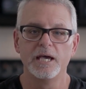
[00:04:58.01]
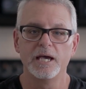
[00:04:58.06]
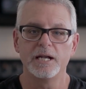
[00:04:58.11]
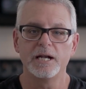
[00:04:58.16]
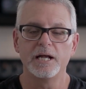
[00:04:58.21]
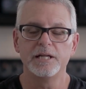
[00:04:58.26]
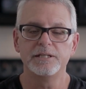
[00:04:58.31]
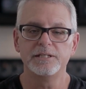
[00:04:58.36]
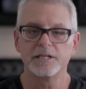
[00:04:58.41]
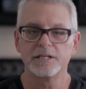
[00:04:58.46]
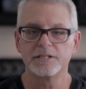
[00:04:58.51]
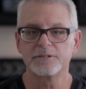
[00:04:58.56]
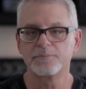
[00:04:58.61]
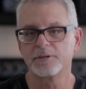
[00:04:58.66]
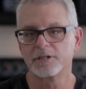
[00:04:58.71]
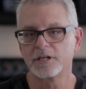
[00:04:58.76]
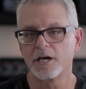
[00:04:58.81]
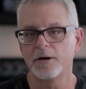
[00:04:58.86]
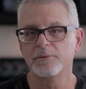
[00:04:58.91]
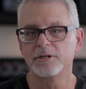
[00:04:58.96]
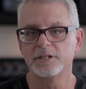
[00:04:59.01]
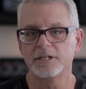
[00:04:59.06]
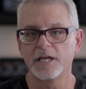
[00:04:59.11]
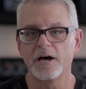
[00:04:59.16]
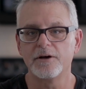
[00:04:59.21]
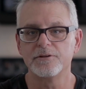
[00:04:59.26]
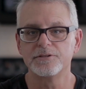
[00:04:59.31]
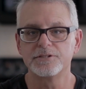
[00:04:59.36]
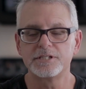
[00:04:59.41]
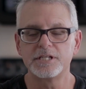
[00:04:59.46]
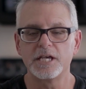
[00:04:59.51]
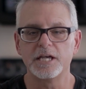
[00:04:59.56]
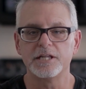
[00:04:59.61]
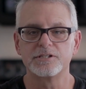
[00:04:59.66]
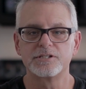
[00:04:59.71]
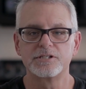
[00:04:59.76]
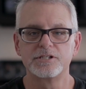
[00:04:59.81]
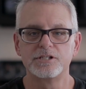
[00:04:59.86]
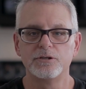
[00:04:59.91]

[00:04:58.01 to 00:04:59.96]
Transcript: and I think it's been coming down since.